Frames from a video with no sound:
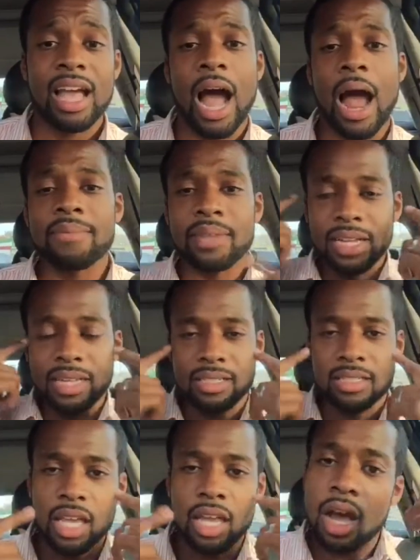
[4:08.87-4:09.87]
I'm not going
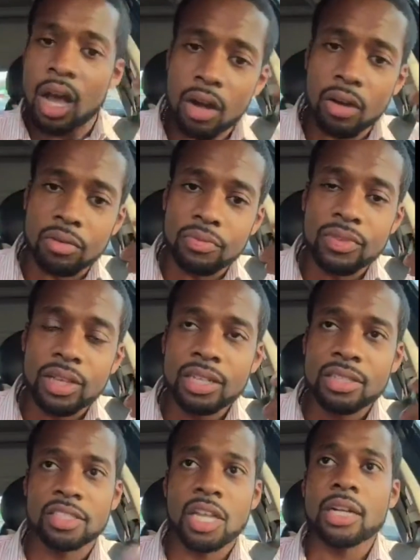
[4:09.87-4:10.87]
to say, oh,
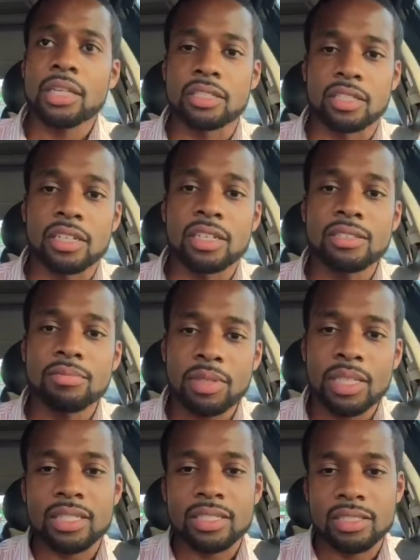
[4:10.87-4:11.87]
Johnny's good
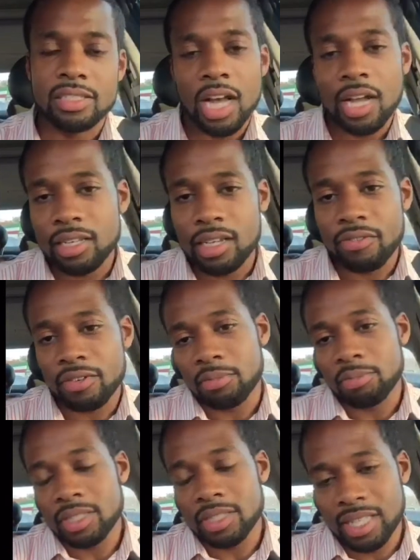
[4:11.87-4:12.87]
because Johnny never
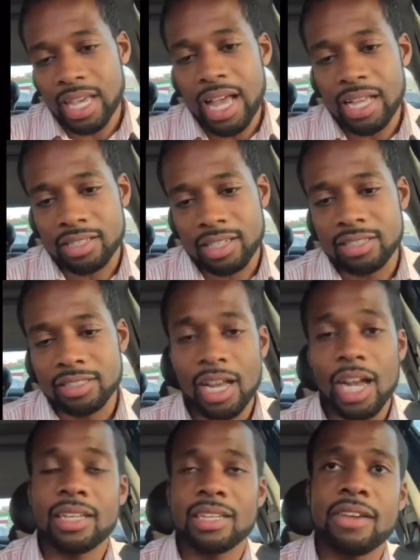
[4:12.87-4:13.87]
completes a task, and
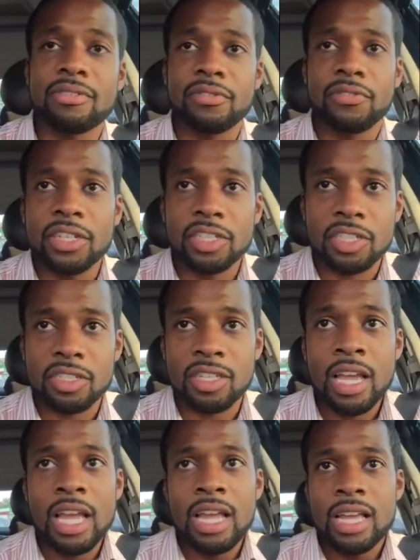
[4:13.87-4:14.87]
Johnny never
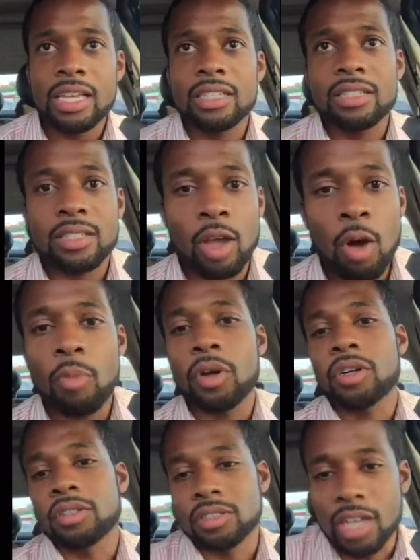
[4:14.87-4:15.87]
finishes his
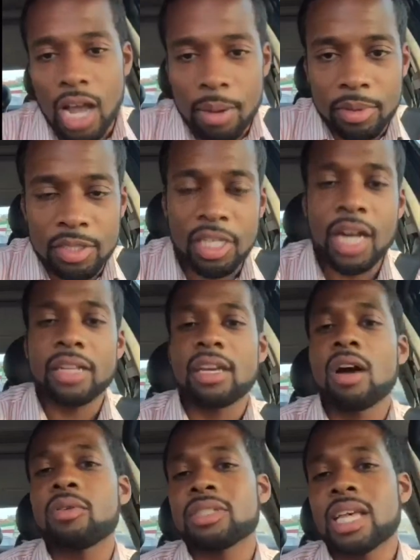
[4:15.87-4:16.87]
homework on time, or
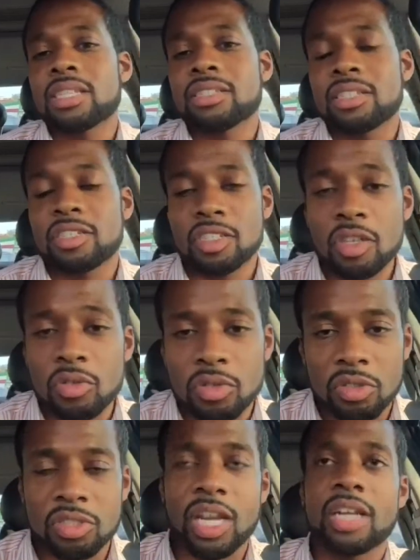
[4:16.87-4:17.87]
Johnny always has an
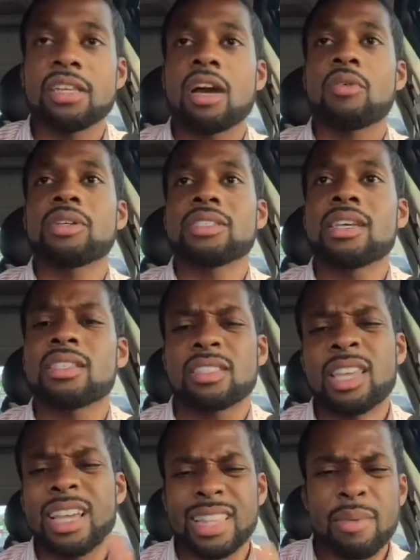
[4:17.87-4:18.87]
excuse, or Johnny always
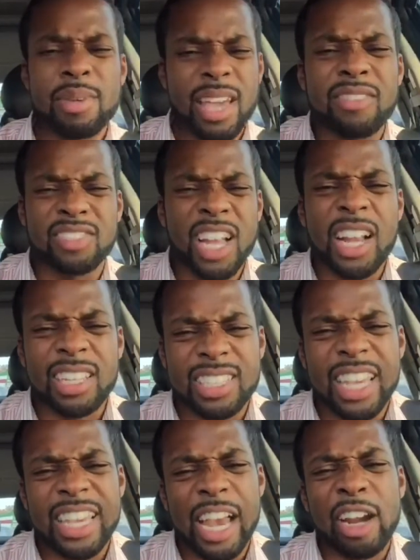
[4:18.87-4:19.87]
this. Yeah, let me have Johnny
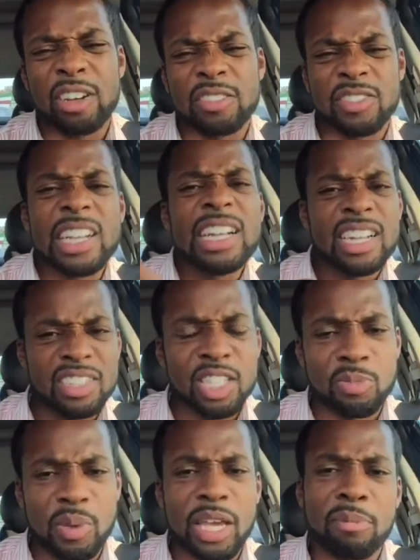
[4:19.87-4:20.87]
take care of
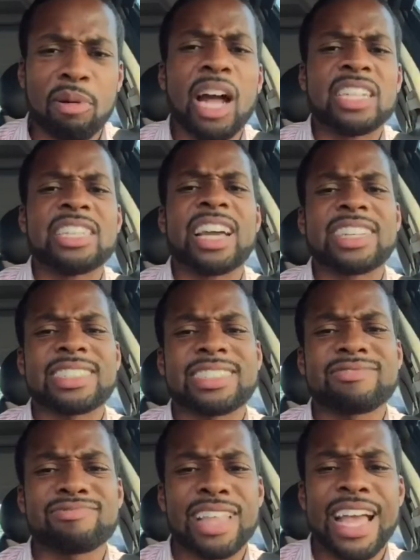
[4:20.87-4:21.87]
this big project
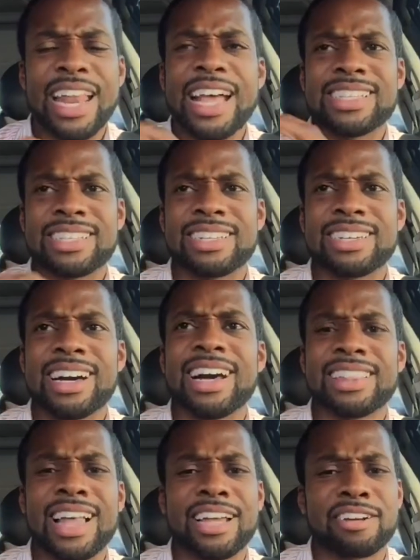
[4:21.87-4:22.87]
that has
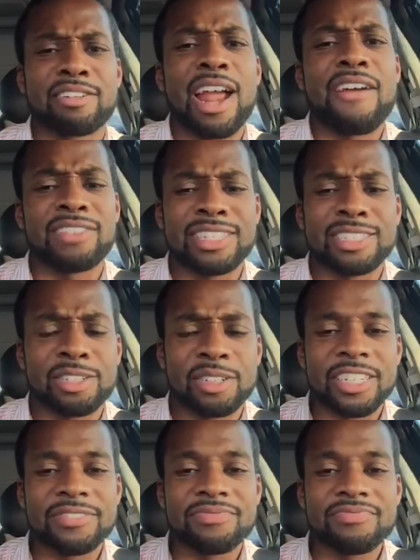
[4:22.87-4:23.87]
a lot of gravity to
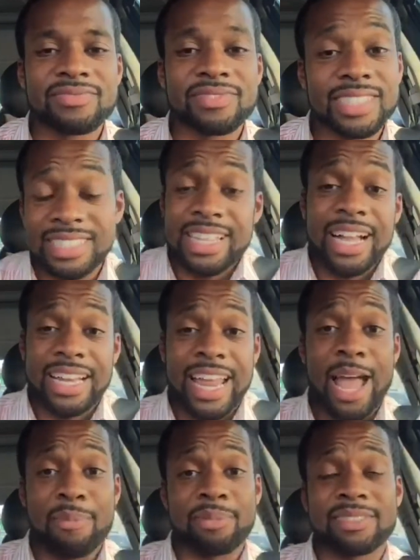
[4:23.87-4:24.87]
it. It's not going
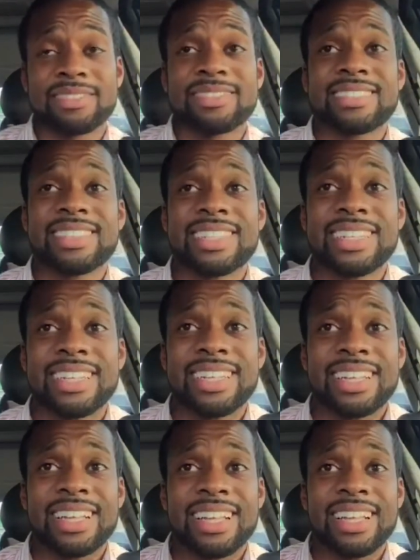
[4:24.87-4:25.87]
to happen.
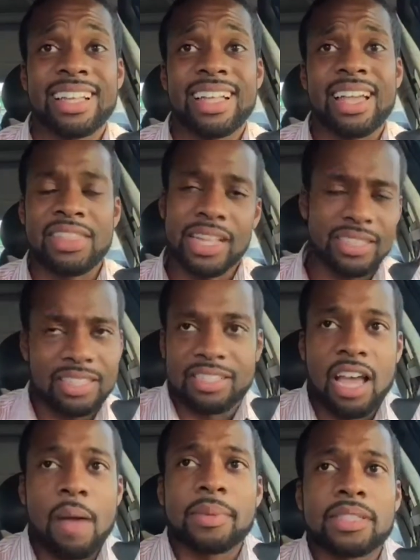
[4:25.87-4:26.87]
And that's
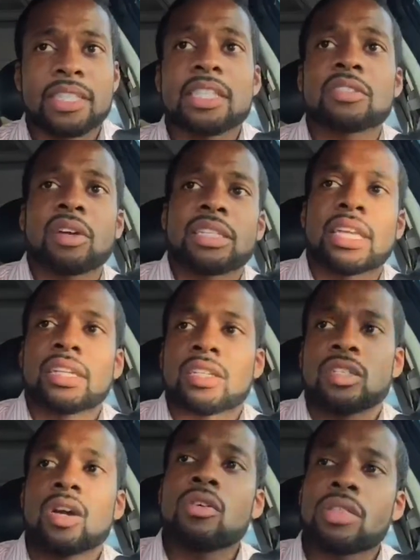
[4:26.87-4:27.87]
just common sense right there, to
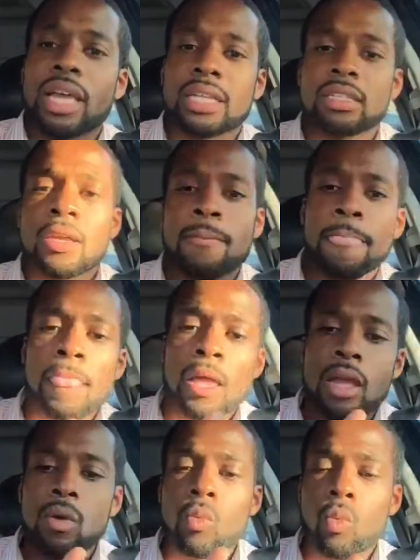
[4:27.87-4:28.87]
know that
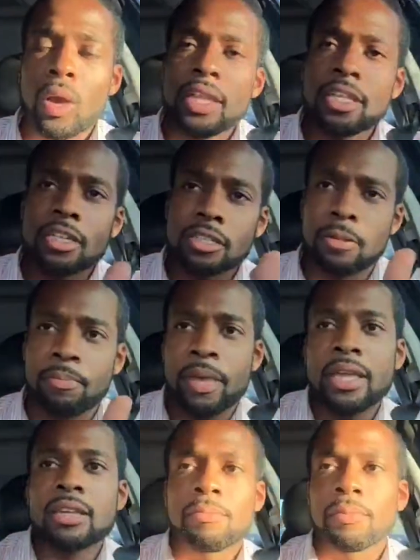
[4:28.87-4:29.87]
when you're
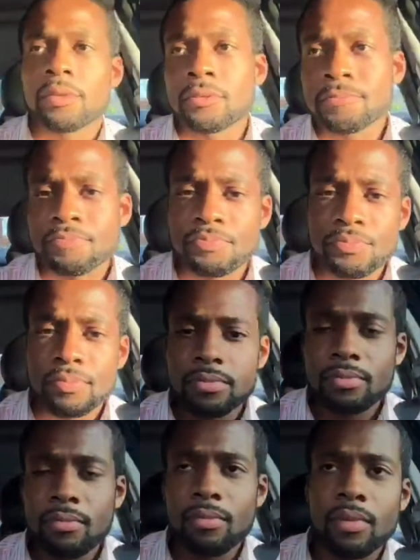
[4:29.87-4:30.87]
dependable,
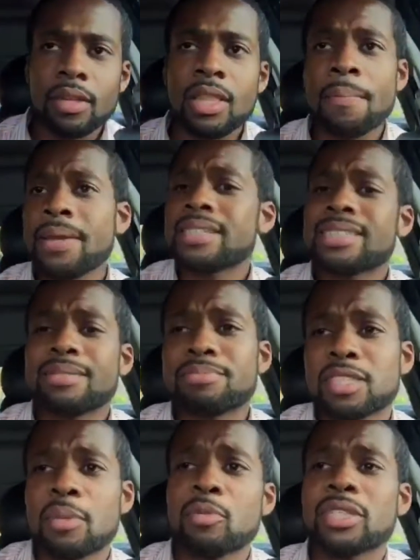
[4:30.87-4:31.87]
that means that
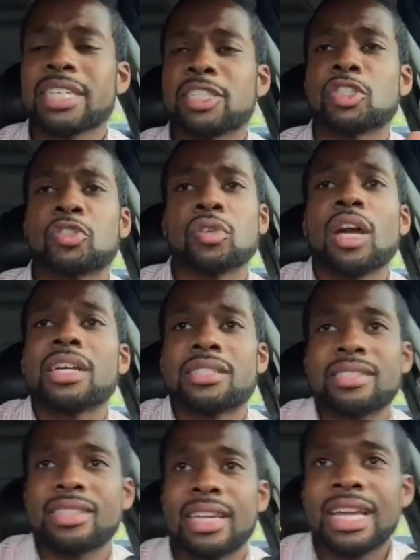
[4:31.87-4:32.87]
someone can
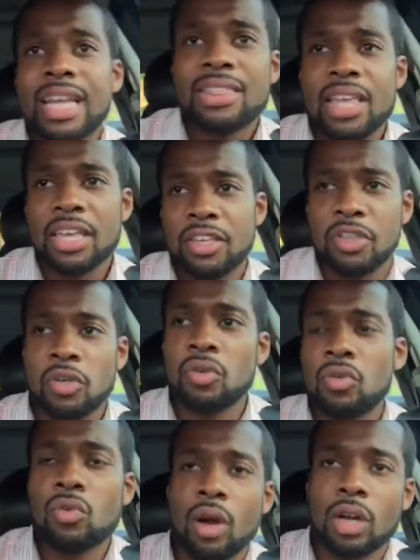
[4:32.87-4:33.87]
trust that
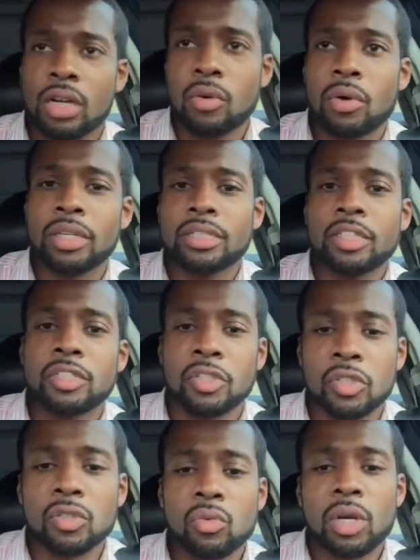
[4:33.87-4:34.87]
you are going to
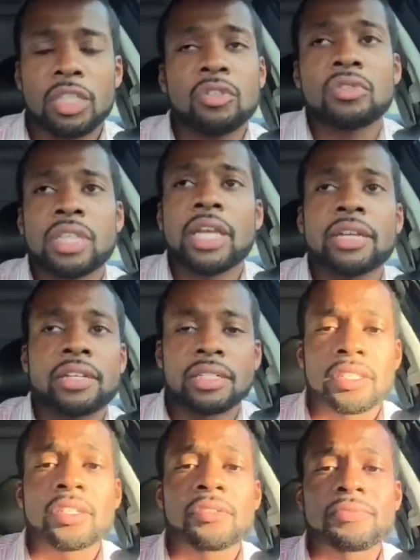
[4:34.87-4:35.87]
do what you say you're
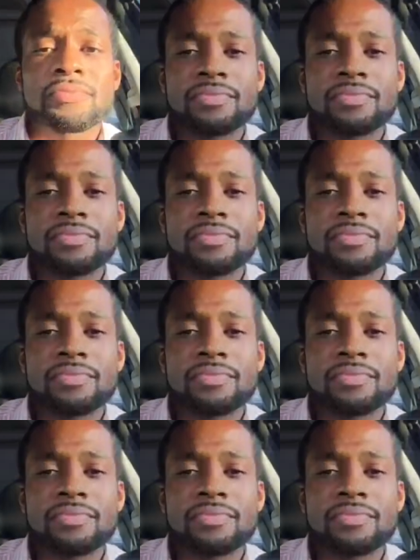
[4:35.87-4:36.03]
going to do.